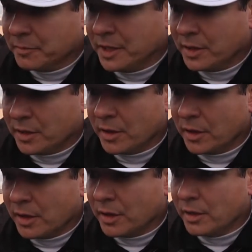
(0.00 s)
I mean, our,
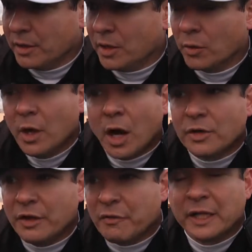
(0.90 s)
our, our, you know, our
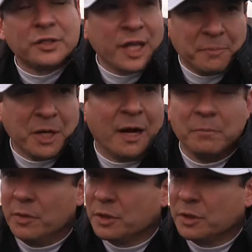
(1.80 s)
defense stepped up,